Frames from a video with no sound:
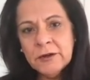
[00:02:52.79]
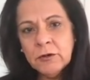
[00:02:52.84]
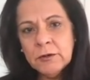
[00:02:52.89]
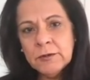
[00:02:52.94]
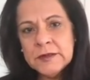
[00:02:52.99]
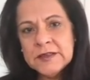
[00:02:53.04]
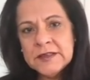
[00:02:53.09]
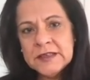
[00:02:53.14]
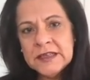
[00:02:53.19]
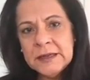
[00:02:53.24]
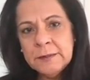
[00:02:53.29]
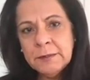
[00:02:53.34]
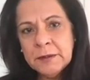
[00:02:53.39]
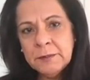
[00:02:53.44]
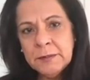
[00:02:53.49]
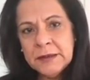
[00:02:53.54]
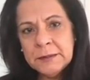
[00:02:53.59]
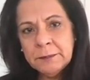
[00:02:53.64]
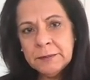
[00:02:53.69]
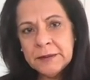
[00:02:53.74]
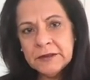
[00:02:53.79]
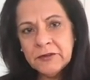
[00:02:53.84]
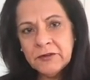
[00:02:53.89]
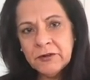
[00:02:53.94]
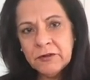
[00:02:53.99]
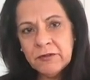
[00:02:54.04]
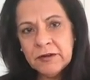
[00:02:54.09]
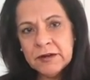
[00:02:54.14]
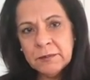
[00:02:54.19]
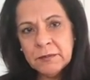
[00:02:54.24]
always keep a big
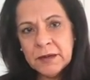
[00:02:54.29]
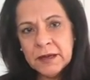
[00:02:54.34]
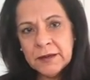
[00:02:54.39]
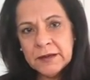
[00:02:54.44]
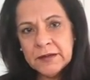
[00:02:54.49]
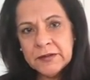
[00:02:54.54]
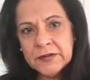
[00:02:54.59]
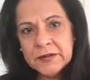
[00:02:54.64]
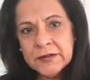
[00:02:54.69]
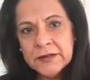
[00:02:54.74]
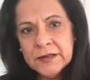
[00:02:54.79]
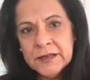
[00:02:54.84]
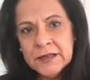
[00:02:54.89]
picture in mind.